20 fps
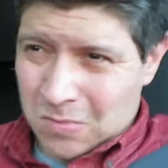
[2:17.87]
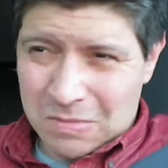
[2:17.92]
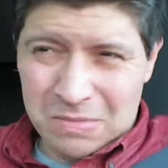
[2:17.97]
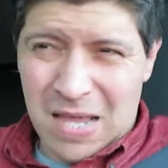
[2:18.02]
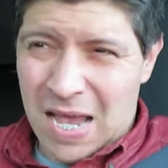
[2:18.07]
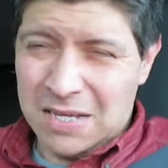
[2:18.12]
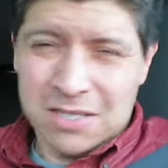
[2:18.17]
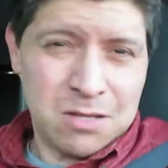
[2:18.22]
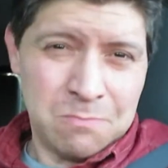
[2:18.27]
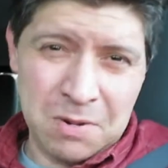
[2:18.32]

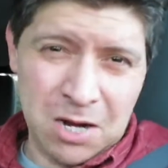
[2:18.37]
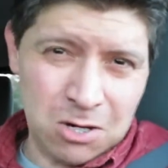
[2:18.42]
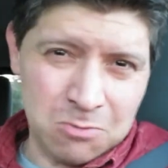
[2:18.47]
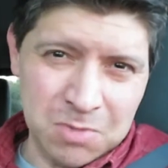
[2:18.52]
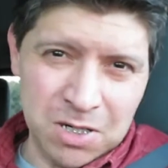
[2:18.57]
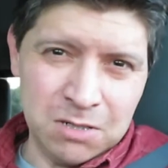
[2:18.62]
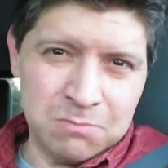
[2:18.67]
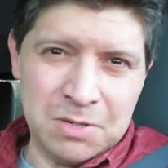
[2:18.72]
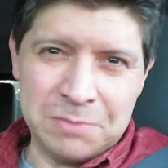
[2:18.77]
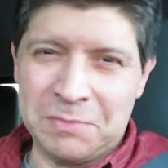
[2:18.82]
That's the bare
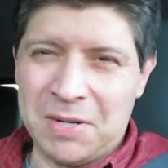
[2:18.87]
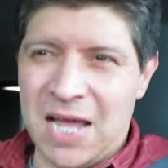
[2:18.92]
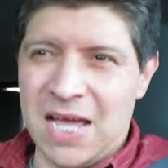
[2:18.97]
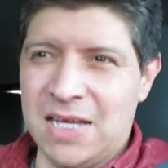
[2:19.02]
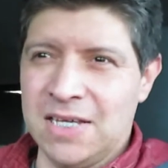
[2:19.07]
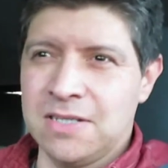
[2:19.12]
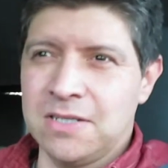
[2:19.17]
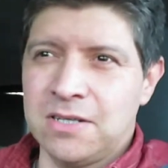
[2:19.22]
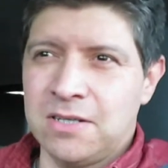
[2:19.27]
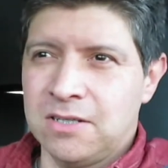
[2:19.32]
minimum,
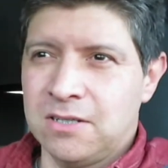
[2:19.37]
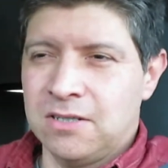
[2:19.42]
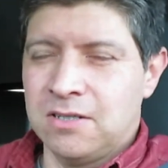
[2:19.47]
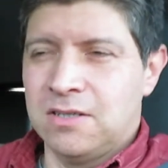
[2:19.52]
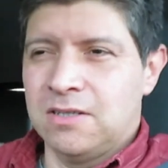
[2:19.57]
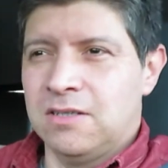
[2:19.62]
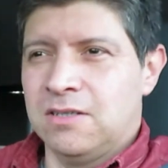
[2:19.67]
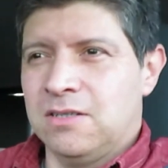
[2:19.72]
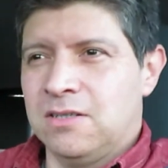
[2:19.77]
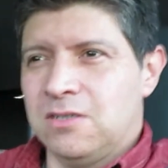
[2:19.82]
guys.
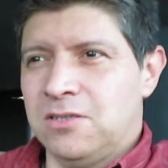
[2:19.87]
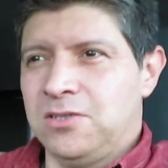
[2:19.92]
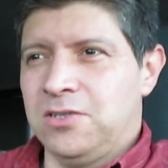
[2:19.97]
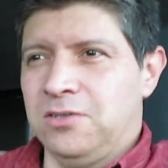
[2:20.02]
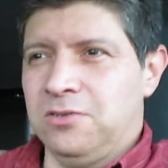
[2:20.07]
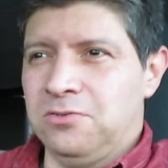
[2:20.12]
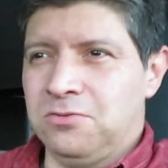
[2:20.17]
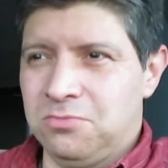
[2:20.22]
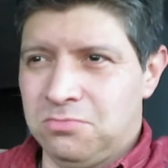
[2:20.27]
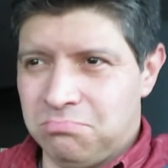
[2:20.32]

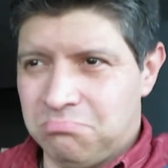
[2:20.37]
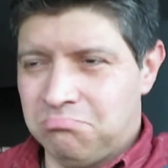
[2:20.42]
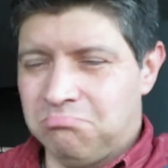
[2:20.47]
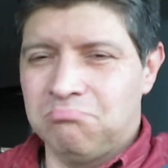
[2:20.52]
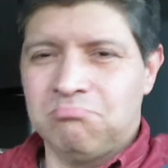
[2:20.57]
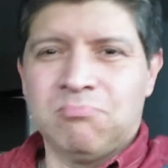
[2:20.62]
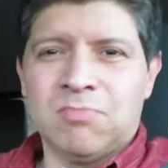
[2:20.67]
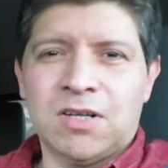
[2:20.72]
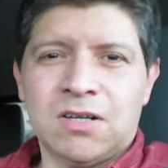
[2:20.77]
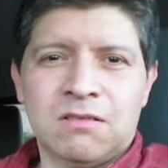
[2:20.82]
So
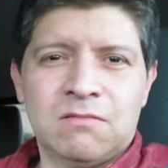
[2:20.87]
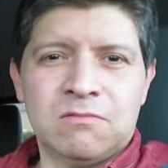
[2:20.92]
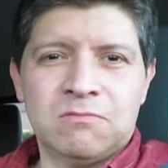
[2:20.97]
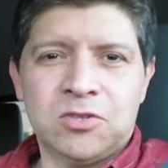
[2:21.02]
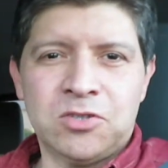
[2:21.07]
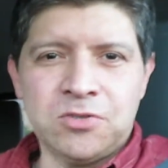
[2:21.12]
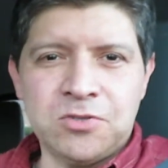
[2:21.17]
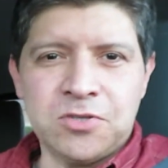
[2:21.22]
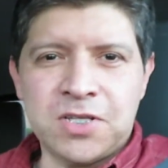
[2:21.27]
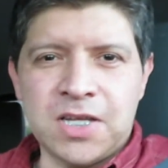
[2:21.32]

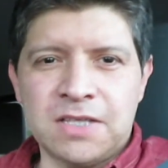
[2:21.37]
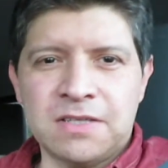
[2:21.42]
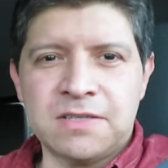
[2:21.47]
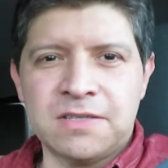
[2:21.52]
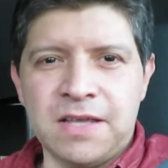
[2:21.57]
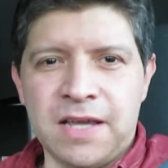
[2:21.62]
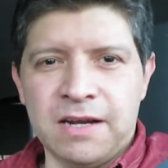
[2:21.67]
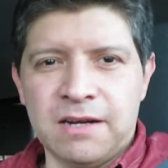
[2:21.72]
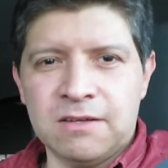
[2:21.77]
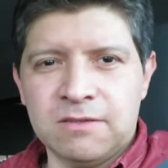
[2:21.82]
2
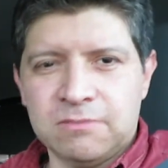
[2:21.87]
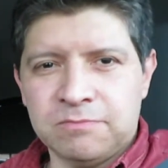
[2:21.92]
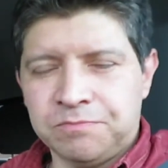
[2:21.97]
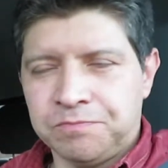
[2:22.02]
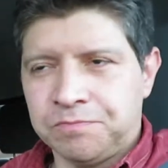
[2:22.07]
cents there.